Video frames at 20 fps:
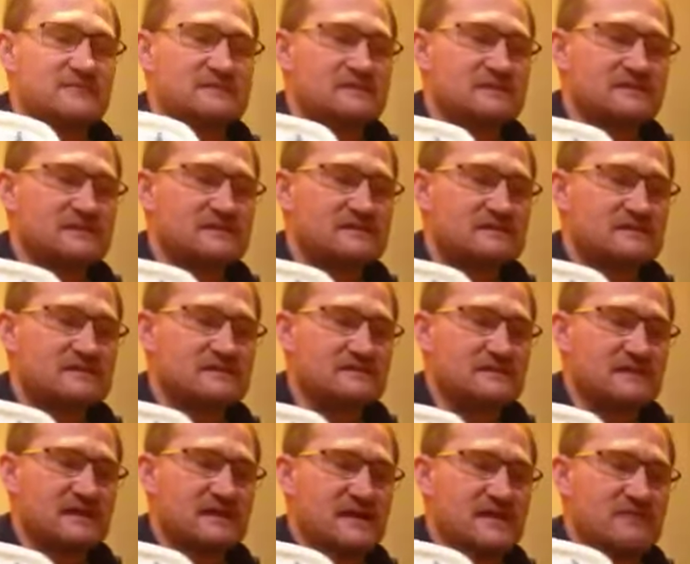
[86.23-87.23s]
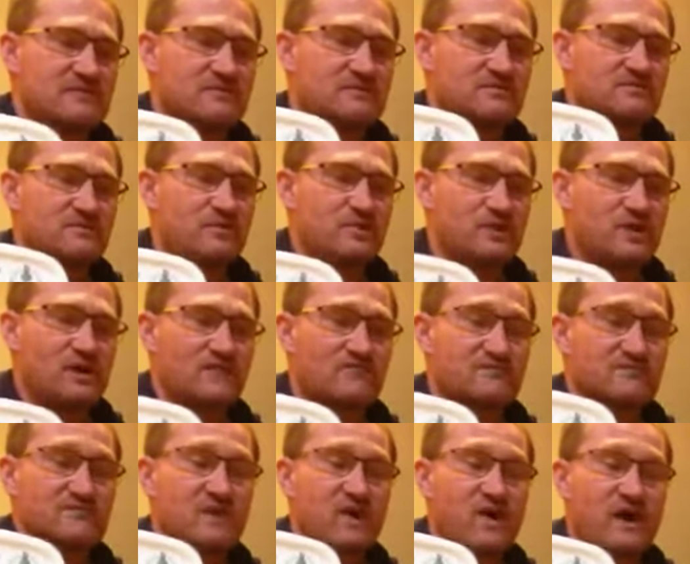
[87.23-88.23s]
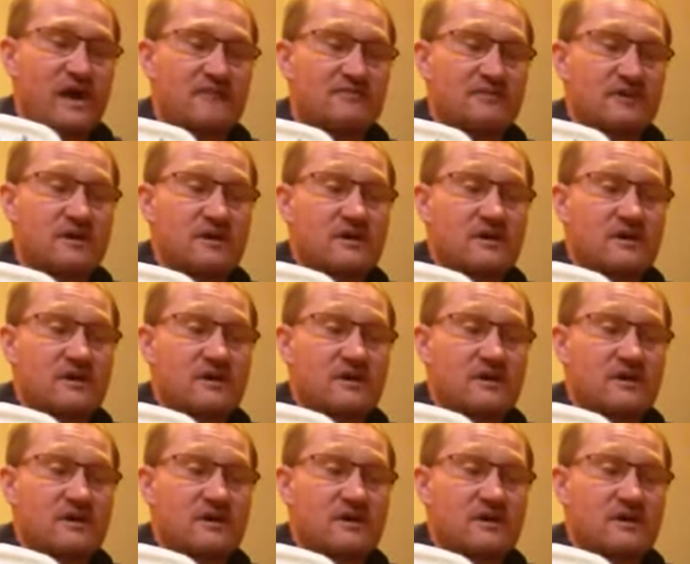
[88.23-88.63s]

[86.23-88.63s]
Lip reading: So this is number 495